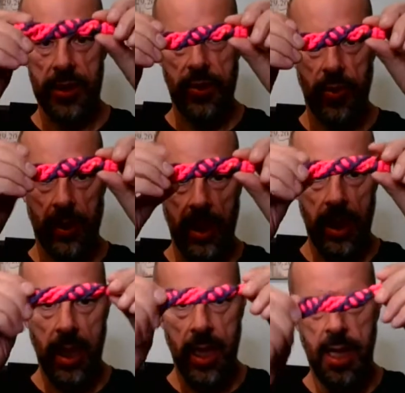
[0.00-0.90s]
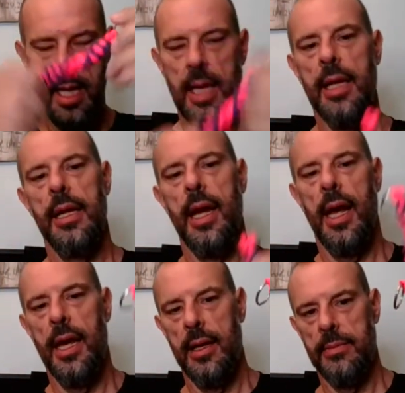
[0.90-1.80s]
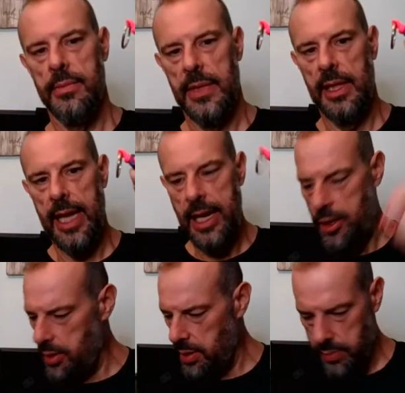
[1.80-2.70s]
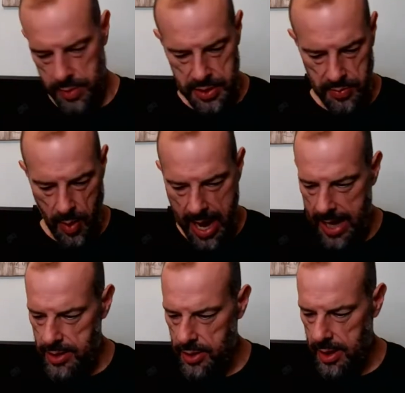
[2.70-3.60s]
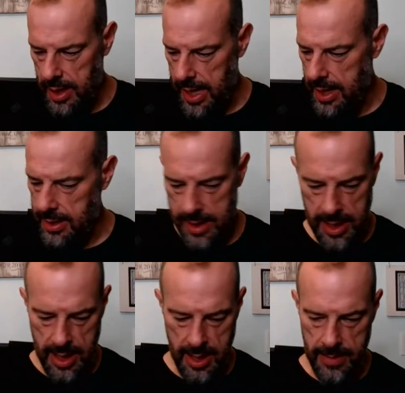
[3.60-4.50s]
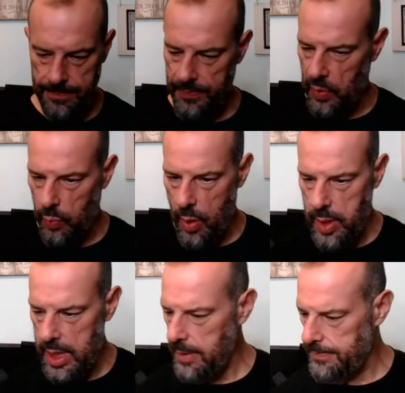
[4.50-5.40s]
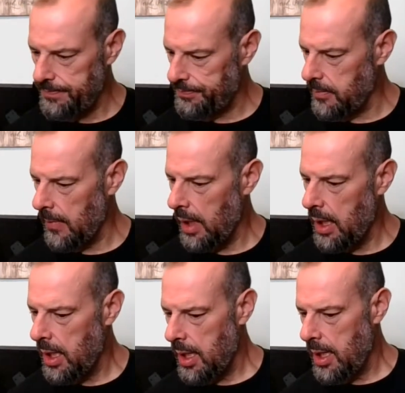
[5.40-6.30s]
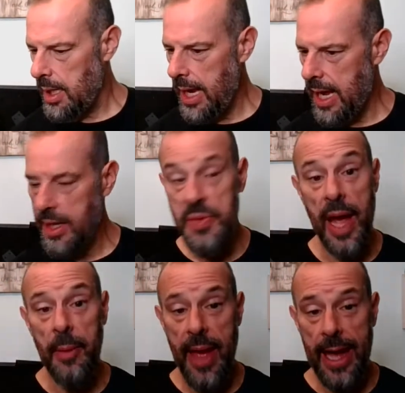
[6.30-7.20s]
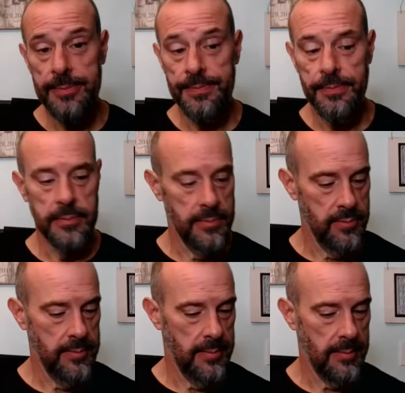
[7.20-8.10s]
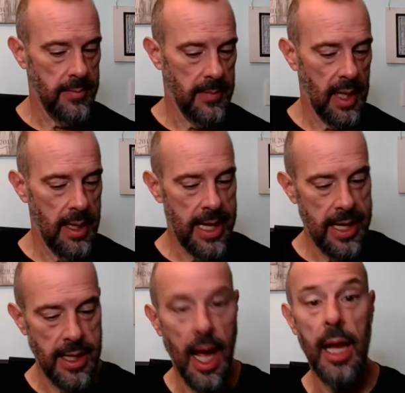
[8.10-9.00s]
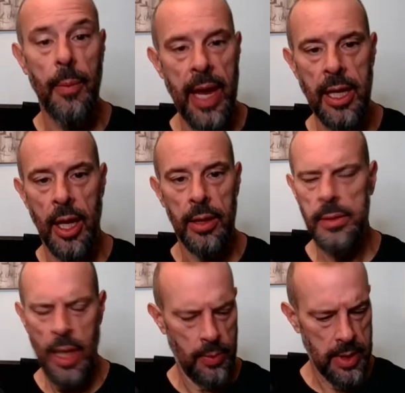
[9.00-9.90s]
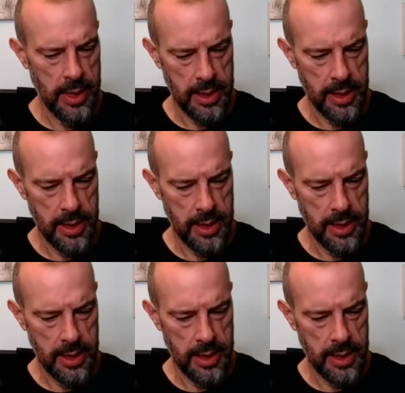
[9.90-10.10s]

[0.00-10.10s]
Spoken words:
cool. Little lanyard, which is rad. You're going to get the roadie and a swag pack and a jalapeno. No, we're not.